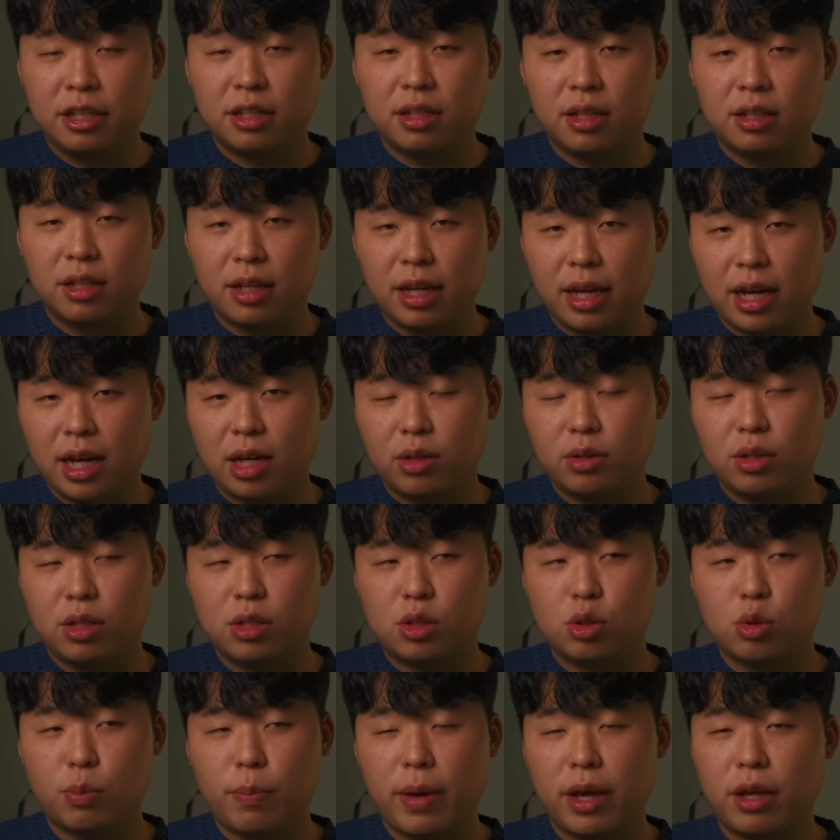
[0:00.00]
your layout
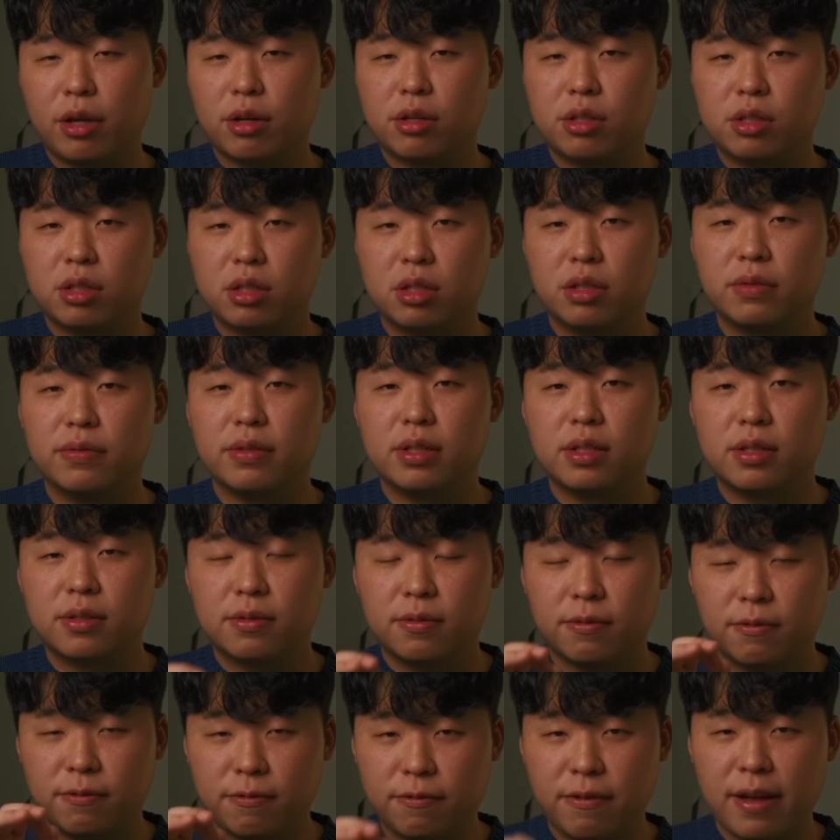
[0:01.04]
is to make your
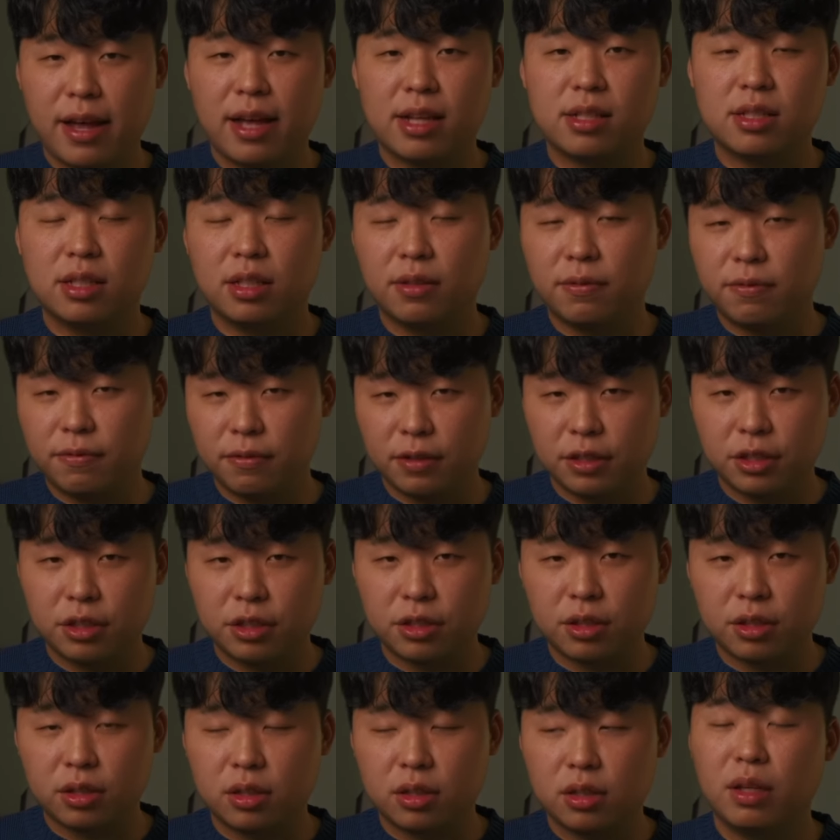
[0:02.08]
service fast and
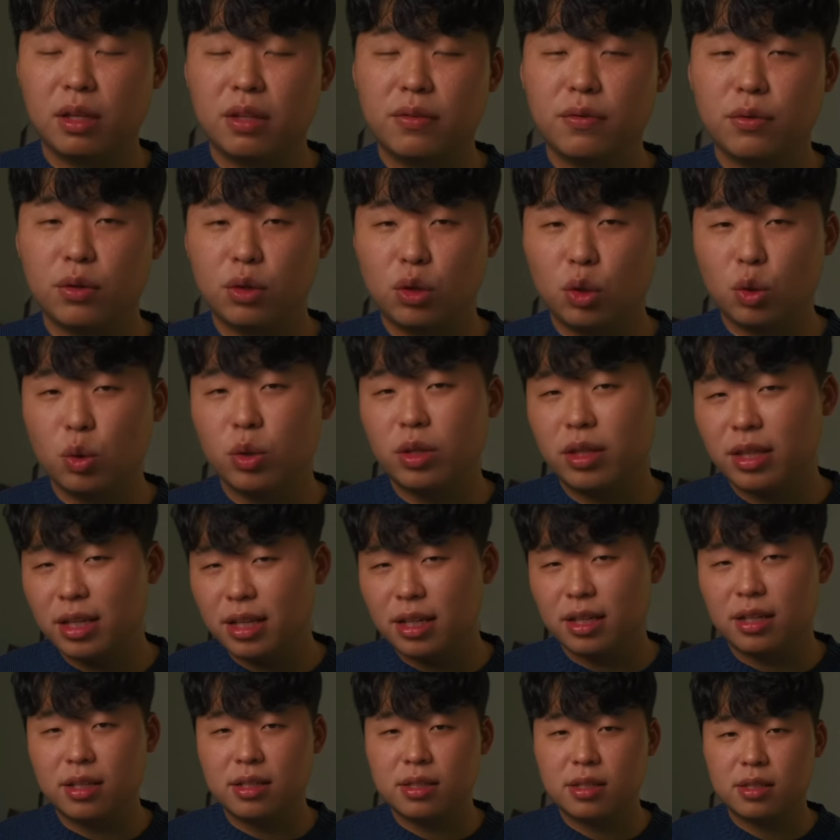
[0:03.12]
efficient. But if you do
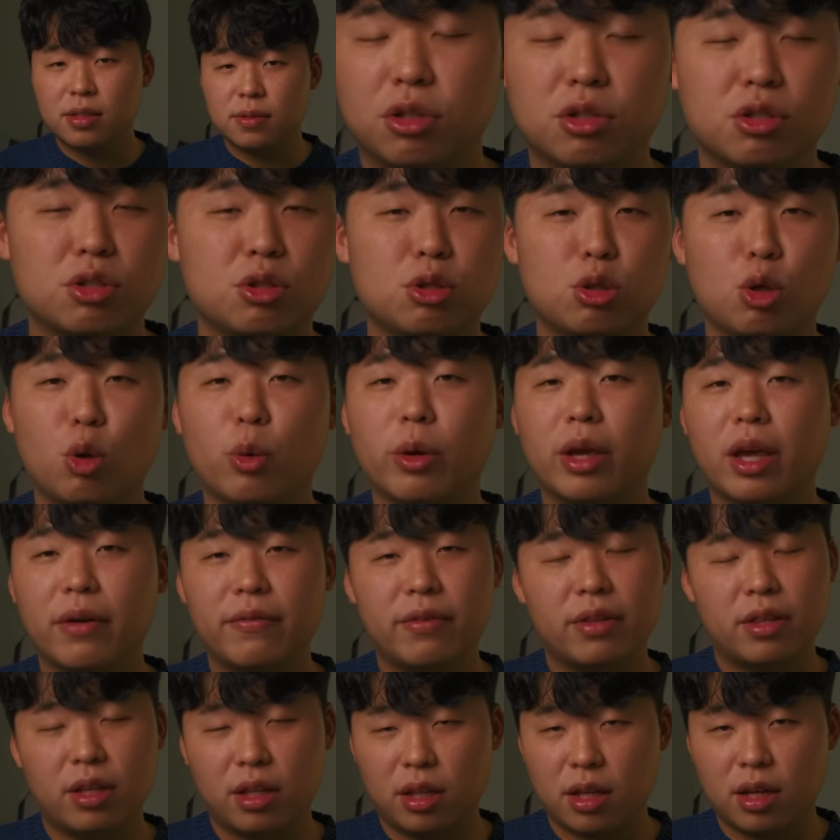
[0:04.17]
this, you're slowing
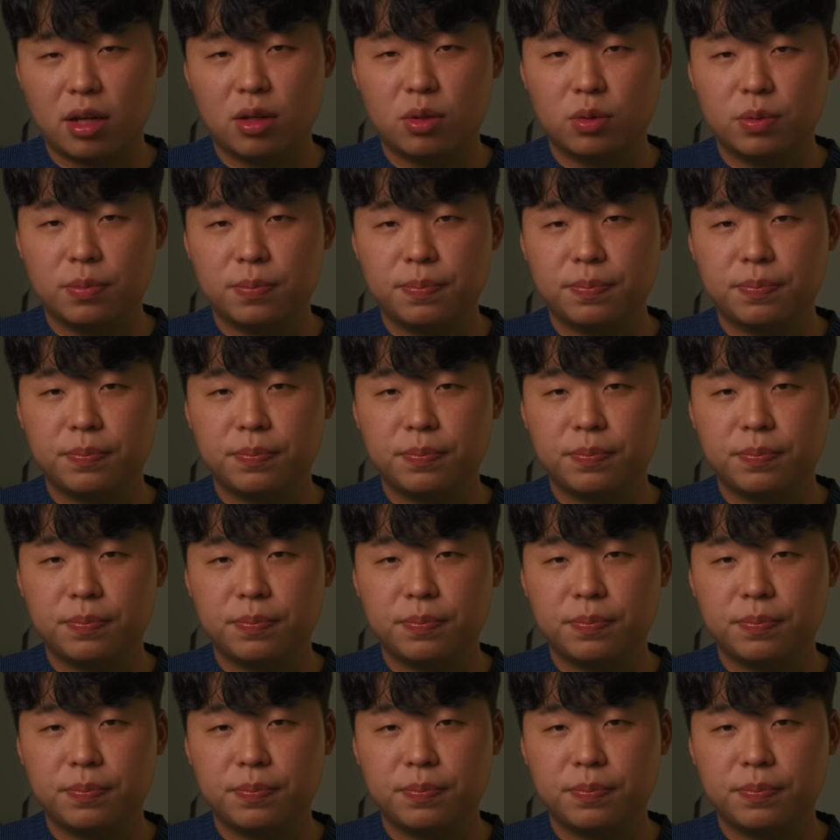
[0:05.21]
everything down.